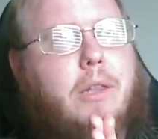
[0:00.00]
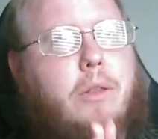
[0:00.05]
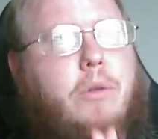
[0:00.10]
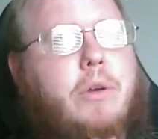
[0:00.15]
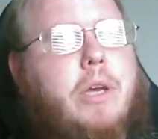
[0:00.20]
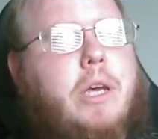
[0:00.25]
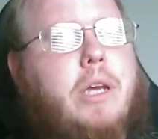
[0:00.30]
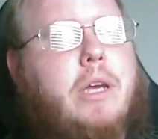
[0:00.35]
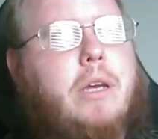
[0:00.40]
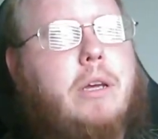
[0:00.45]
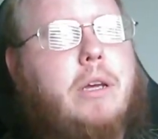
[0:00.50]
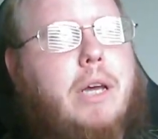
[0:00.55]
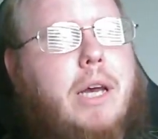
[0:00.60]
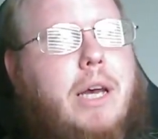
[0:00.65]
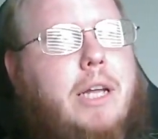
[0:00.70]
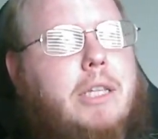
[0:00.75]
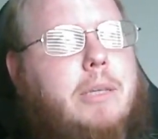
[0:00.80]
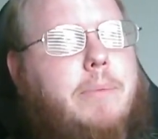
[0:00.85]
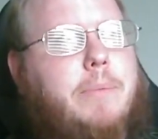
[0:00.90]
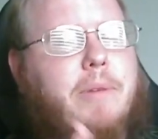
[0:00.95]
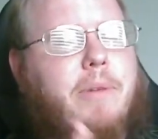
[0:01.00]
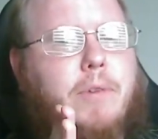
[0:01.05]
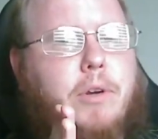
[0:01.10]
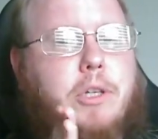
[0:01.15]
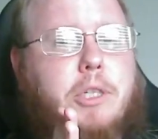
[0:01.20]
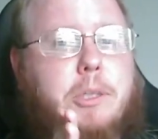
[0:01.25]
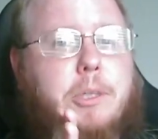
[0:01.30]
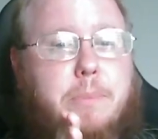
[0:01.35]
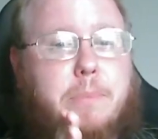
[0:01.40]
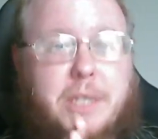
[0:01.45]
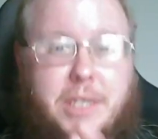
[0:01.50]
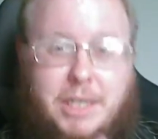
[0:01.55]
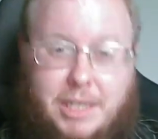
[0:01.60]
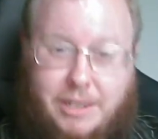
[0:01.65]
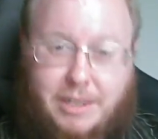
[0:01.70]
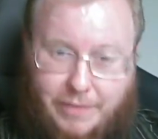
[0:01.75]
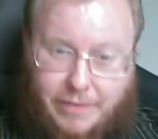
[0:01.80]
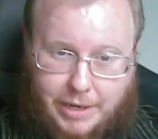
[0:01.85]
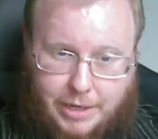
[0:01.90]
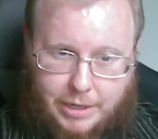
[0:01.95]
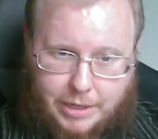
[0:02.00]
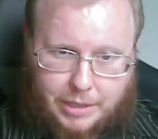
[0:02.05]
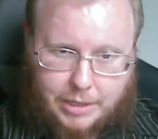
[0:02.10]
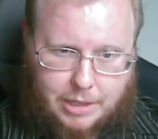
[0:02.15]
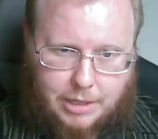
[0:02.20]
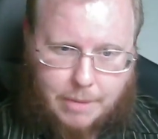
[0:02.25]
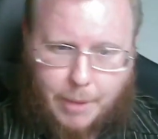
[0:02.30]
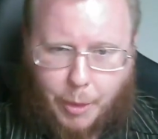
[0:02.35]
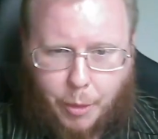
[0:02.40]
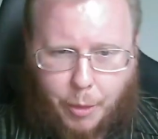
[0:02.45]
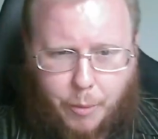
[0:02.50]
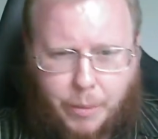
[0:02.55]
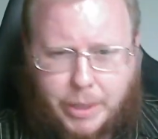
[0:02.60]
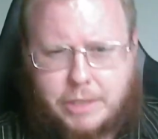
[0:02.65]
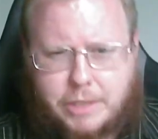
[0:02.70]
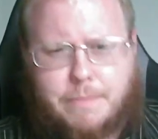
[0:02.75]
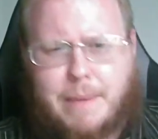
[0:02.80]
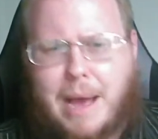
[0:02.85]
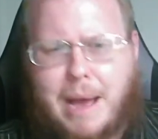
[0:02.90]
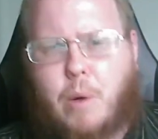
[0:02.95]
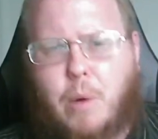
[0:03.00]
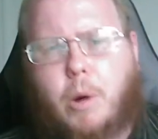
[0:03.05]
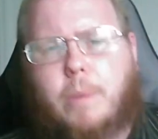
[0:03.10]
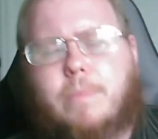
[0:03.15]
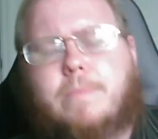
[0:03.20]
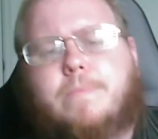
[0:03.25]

looking at something very specific about the Rings of Power,